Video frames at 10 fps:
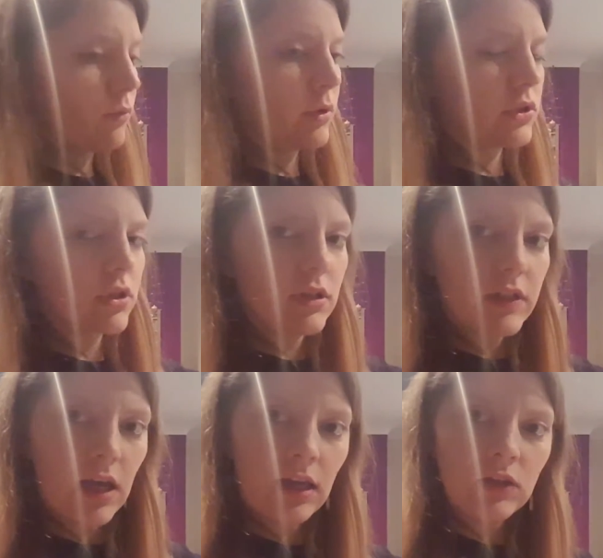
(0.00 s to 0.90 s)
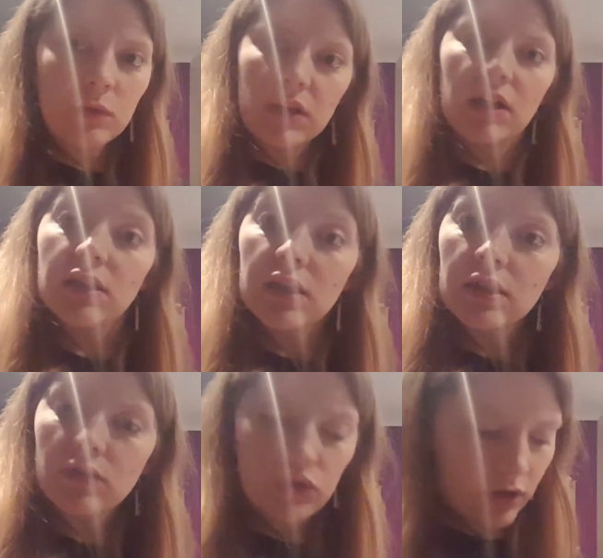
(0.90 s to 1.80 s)
which contains within it
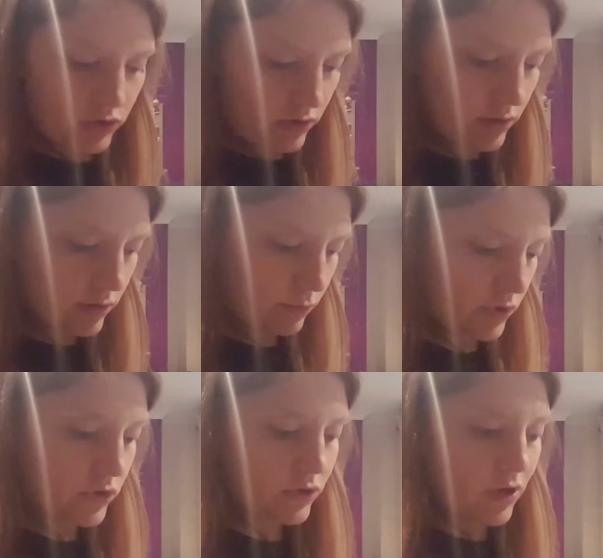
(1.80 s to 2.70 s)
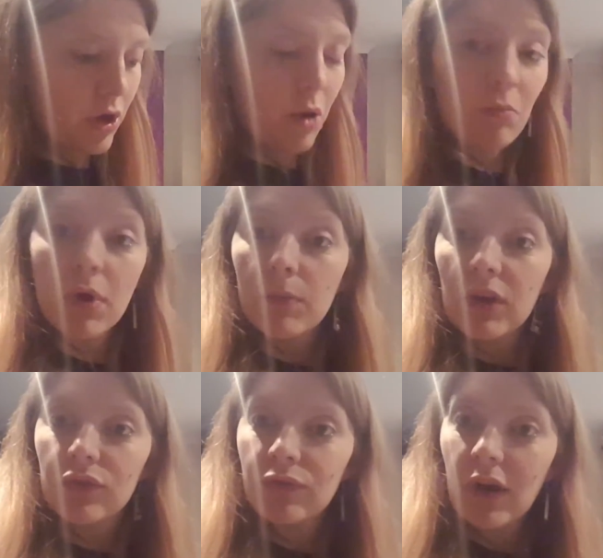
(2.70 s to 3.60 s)
hidden treasures, which my
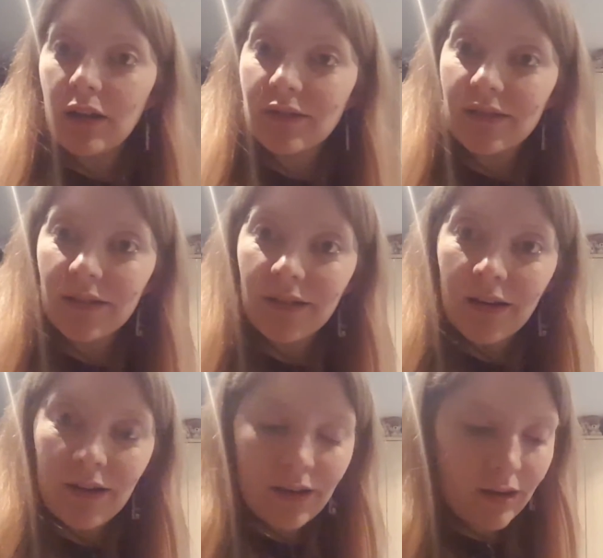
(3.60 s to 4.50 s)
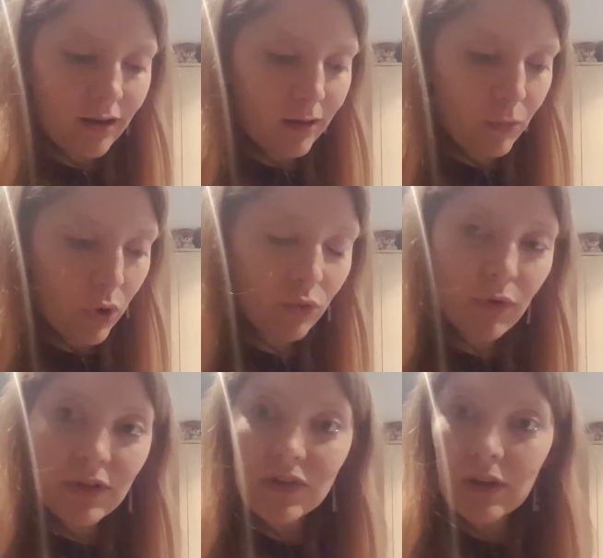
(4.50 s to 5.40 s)
best friend, who
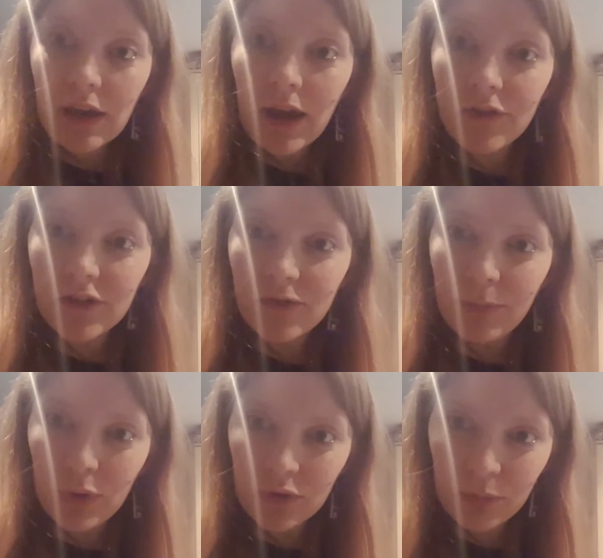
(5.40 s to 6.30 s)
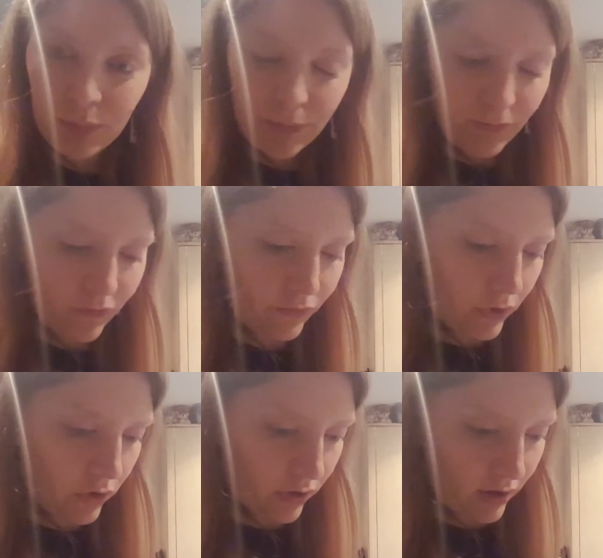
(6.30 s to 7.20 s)
runs the Careful of Books
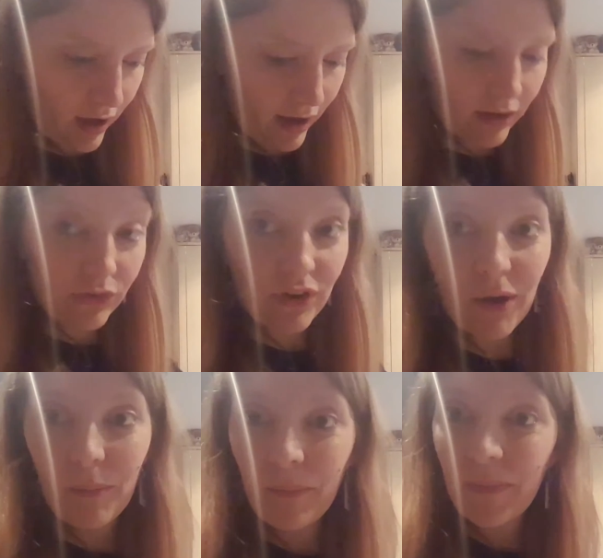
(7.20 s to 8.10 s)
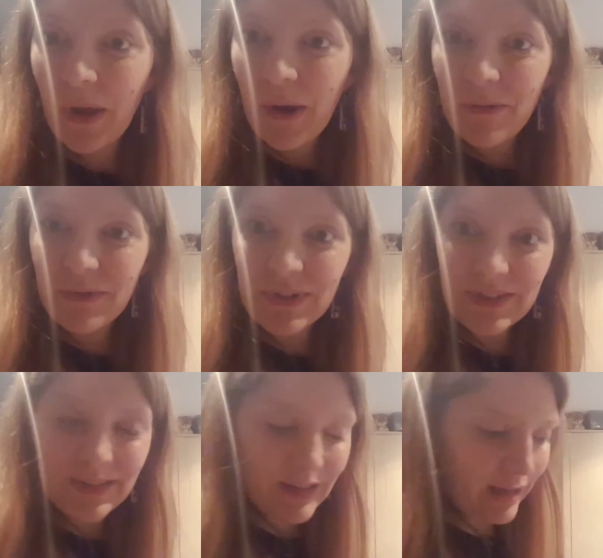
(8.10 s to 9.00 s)
vlog, has
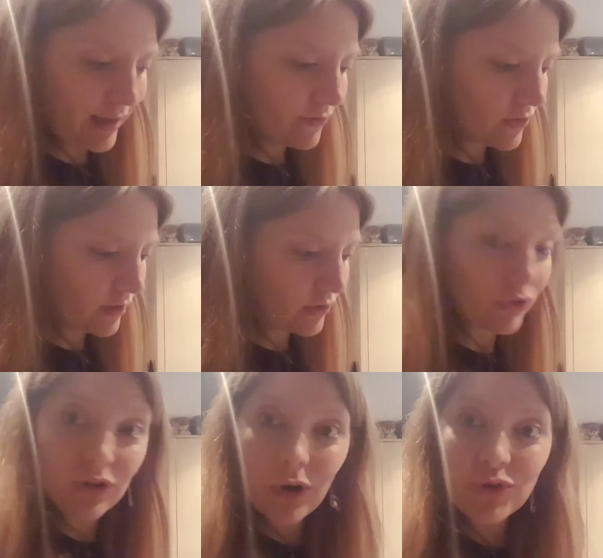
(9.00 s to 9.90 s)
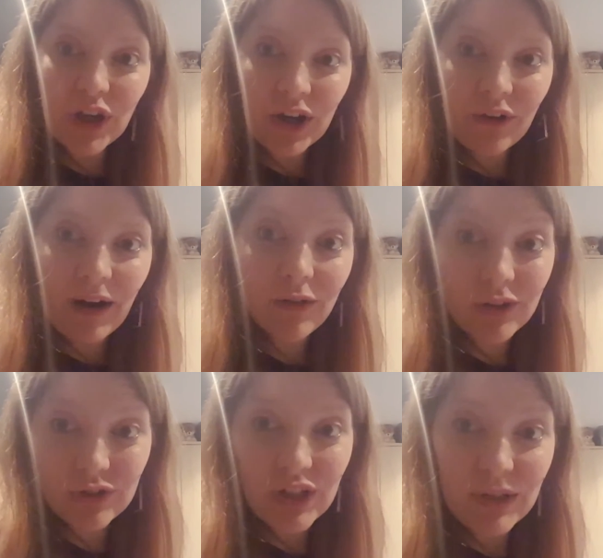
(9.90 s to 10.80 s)
received. You should go check her out
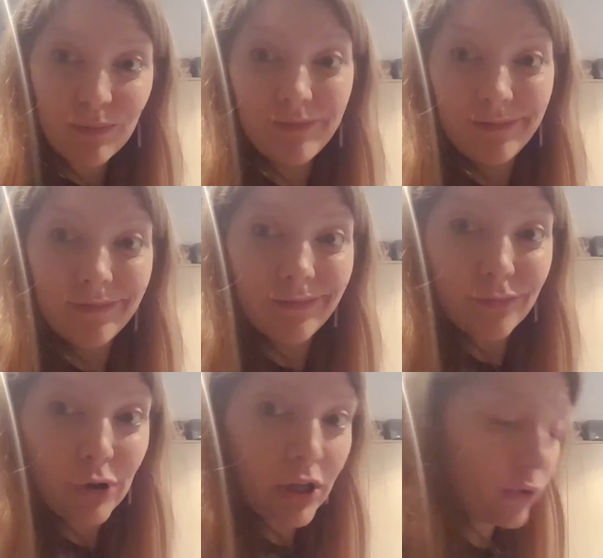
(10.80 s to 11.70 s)
because she's pretty